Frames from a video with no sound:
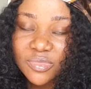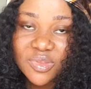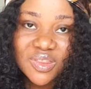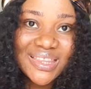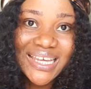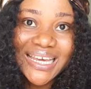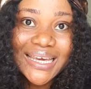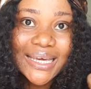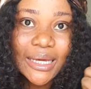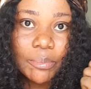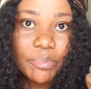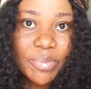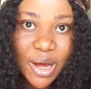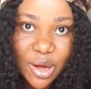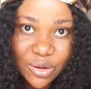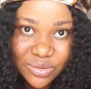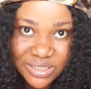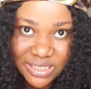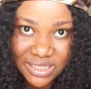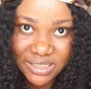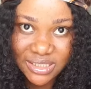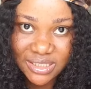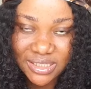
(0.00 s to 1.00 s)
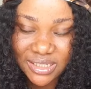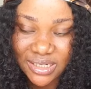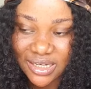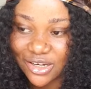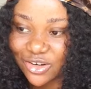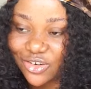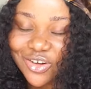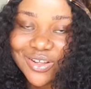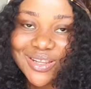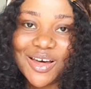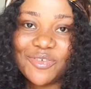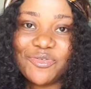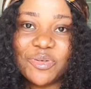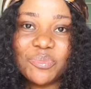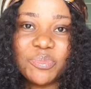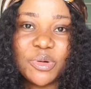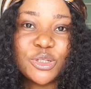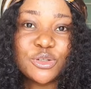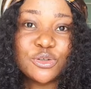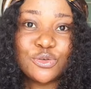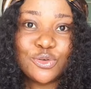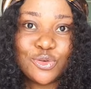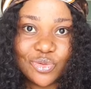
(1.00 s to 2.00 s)
think about it in order for me
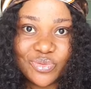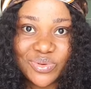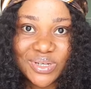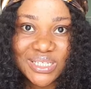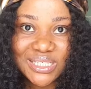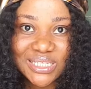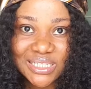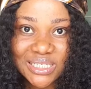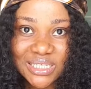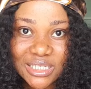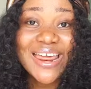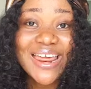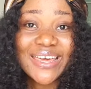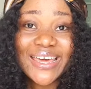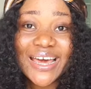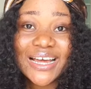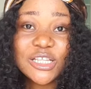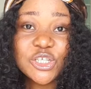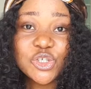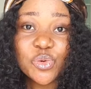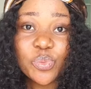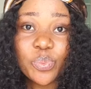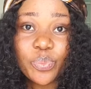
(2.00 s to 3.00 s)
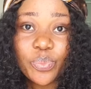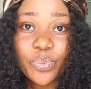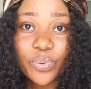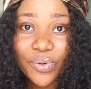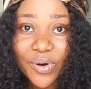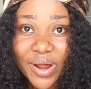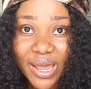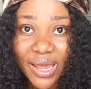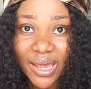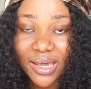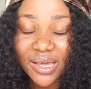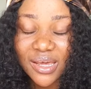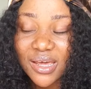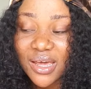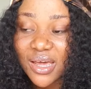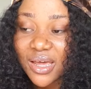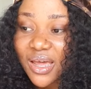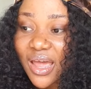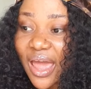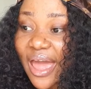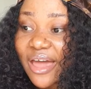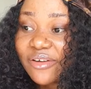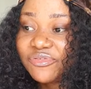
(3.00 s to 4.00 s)
to do it. I get to pray
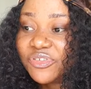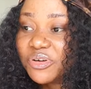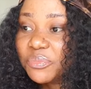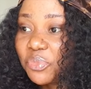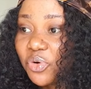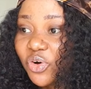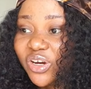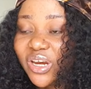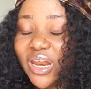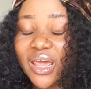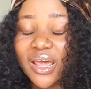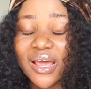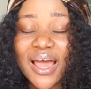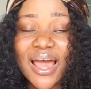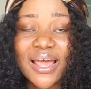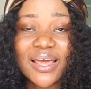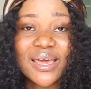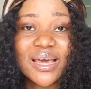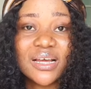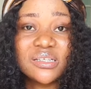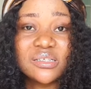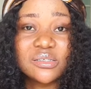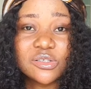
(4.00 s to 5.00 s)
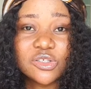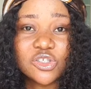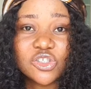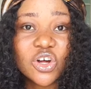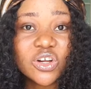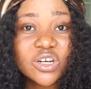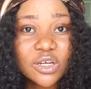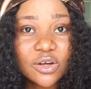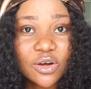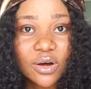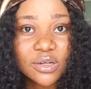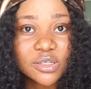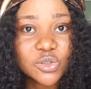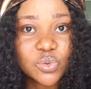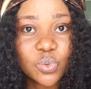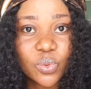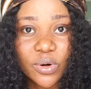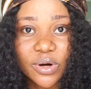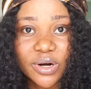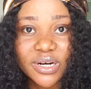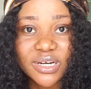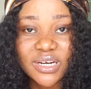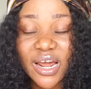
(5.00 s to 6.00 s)
every morning. I get to study God's
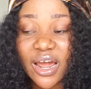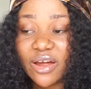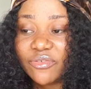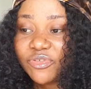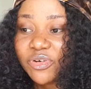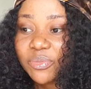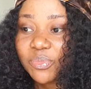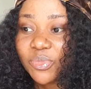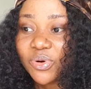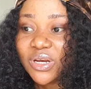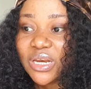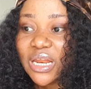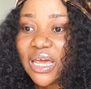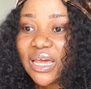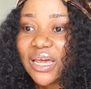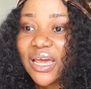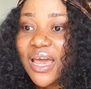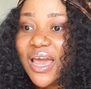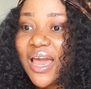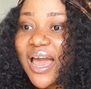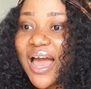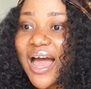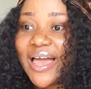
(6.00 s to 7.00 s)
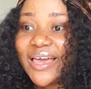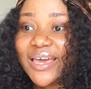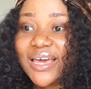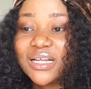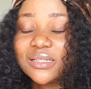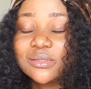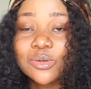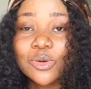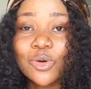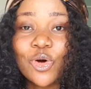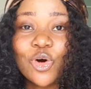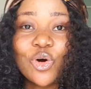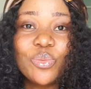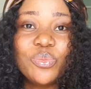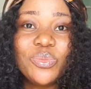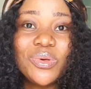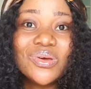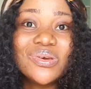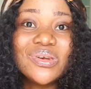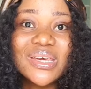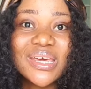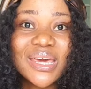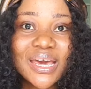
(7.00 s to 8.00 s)
word every morning. I get to
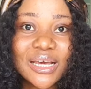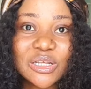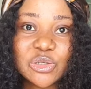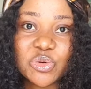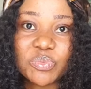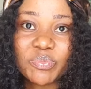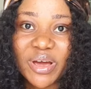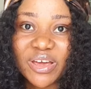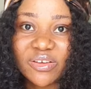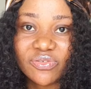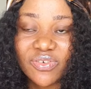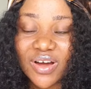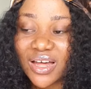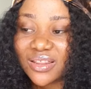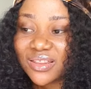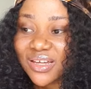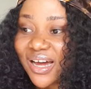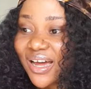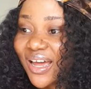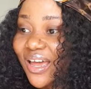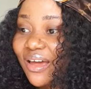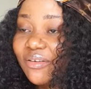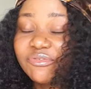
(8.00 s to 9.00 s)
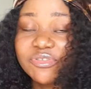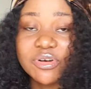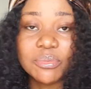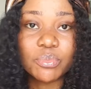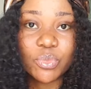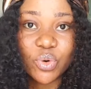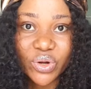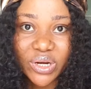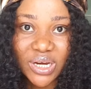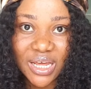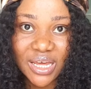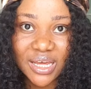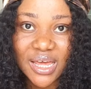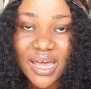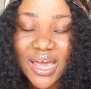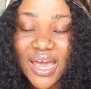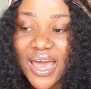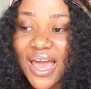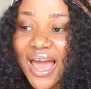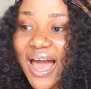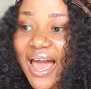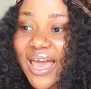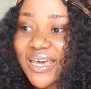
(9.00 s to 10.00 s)
communicate with my Father every morning.
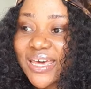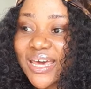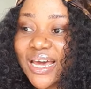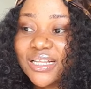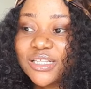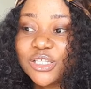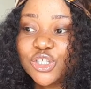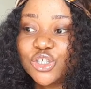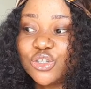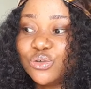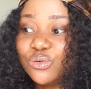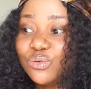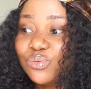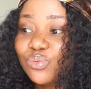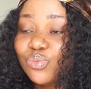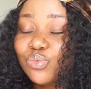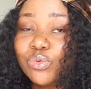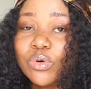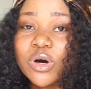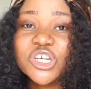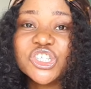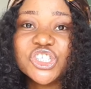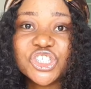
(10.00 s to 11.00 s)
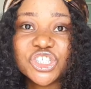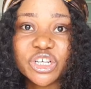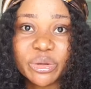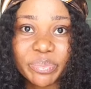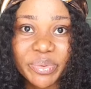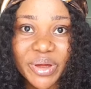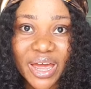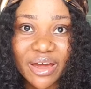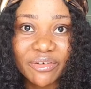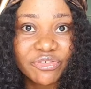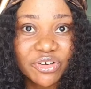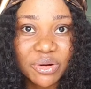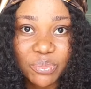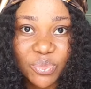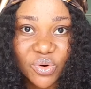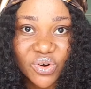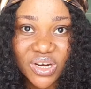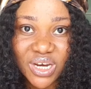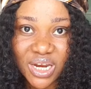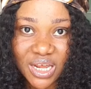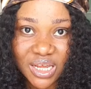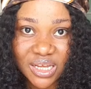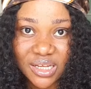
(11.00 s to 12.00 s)
I get to worship every
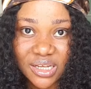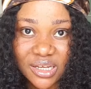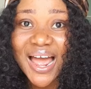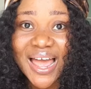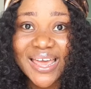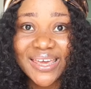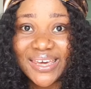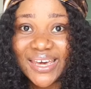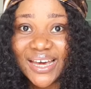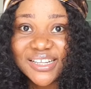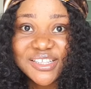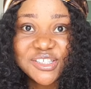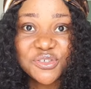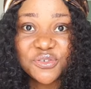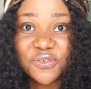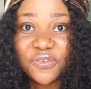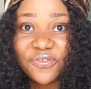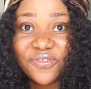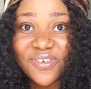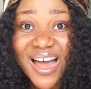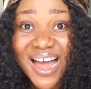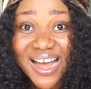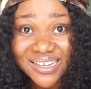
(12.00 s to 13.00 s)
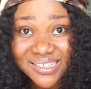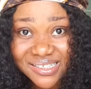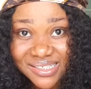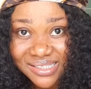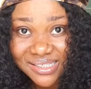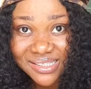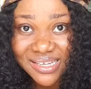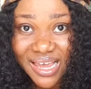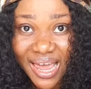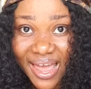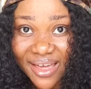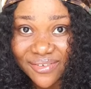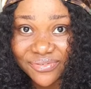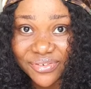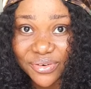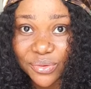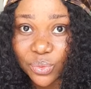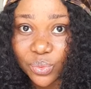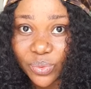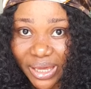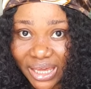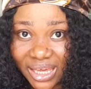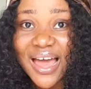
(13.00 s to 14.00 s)
morning. I get to fast every
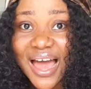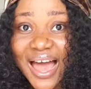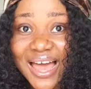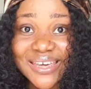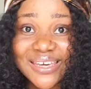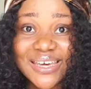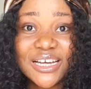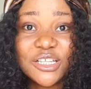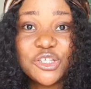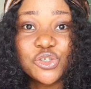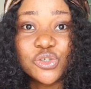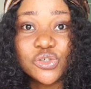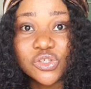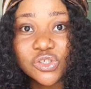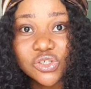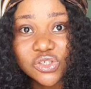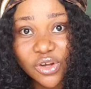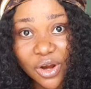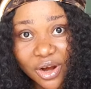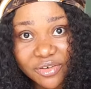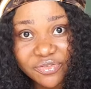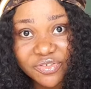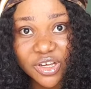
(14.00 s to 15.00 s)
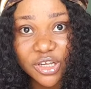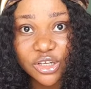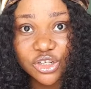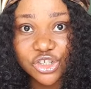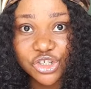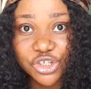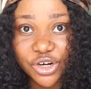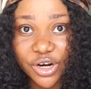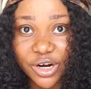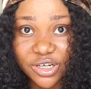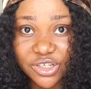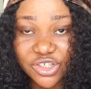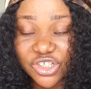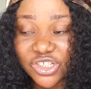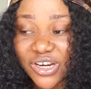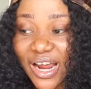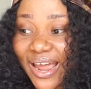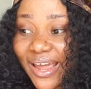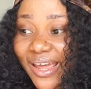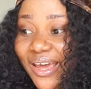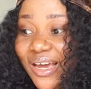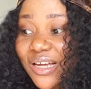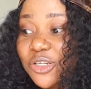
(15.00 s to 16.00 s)
week. I get to serve in church.
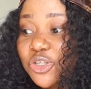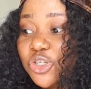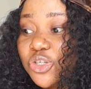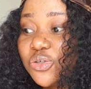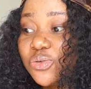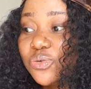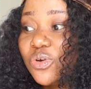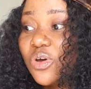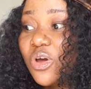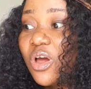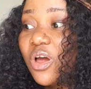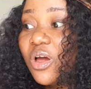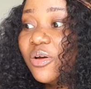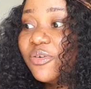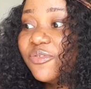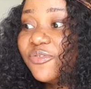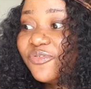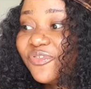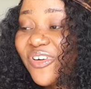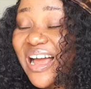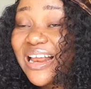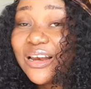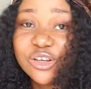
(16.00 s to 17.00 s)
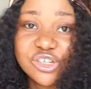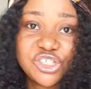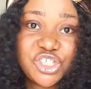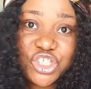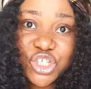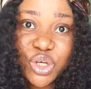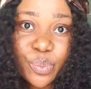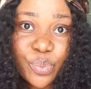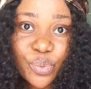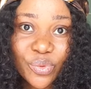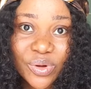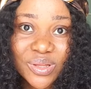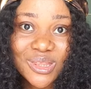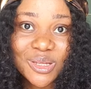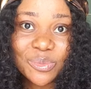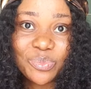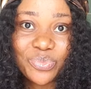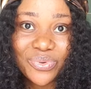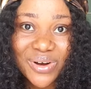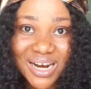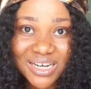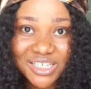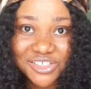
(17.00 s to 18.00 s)
I get to fellowship with the
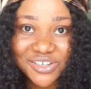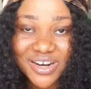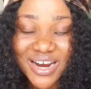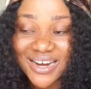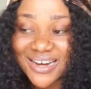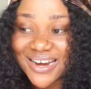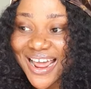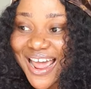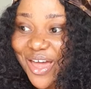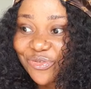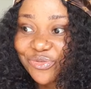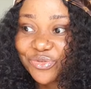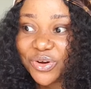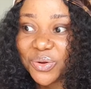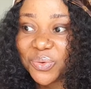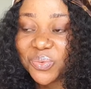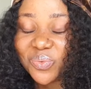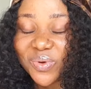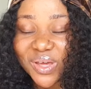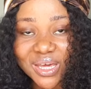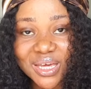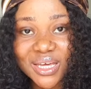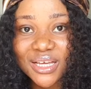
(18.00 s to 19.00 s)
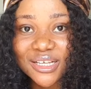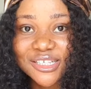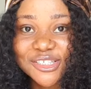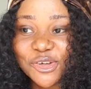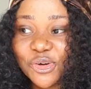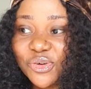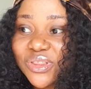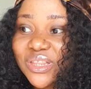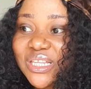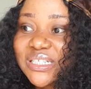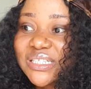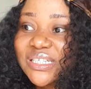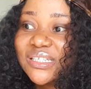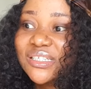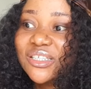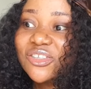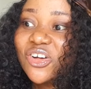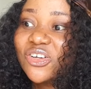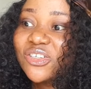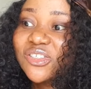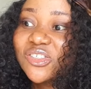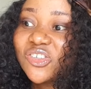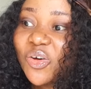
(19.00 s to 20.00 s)
brethren every week. So this is
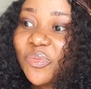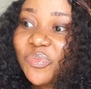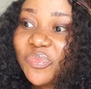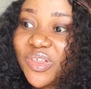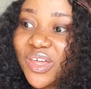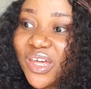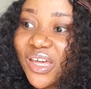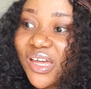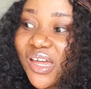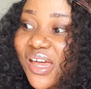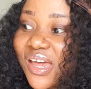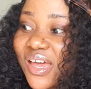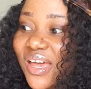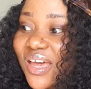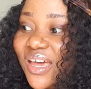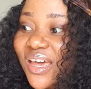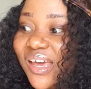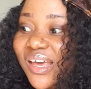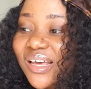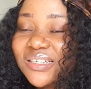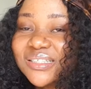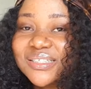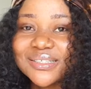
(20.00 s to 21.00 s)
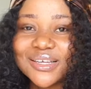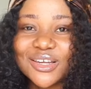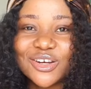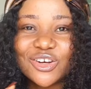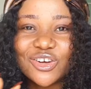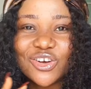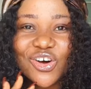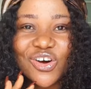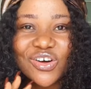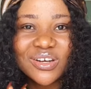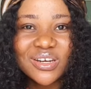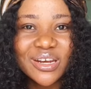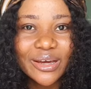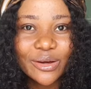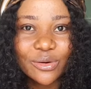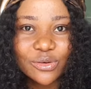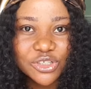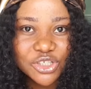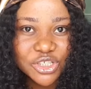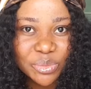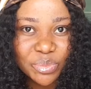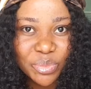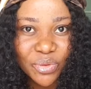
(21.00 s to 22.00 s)
not something, it's
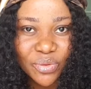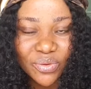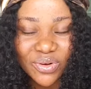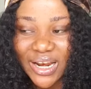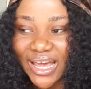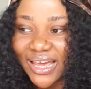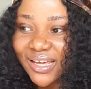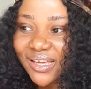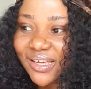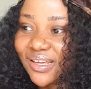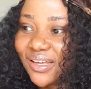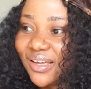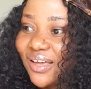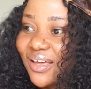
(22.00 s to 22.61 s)
non-negotiable. Like,